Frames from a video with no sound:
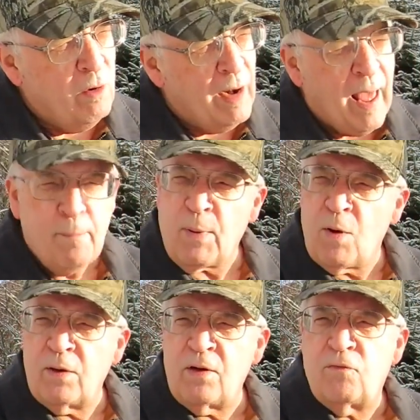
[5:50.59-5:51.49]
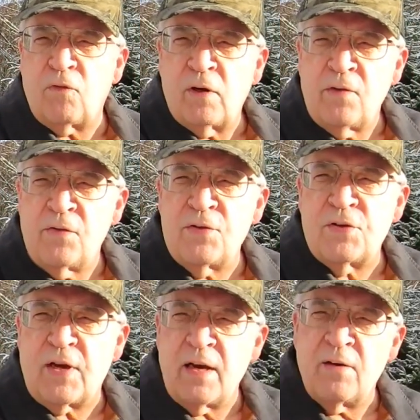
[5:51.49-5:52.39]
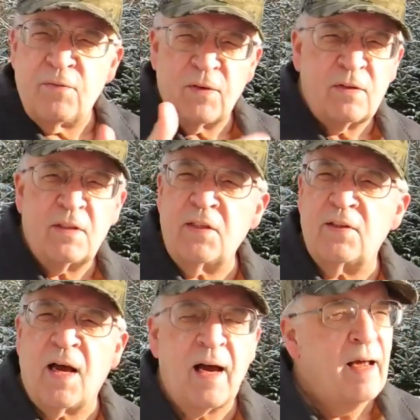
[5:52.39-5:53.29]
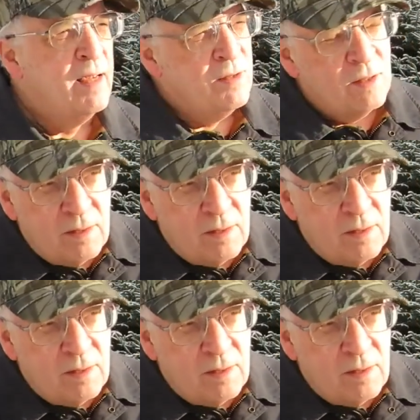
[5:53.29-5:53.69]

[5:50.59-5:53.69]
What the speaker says: lapping on the front of the skiff and on the sides,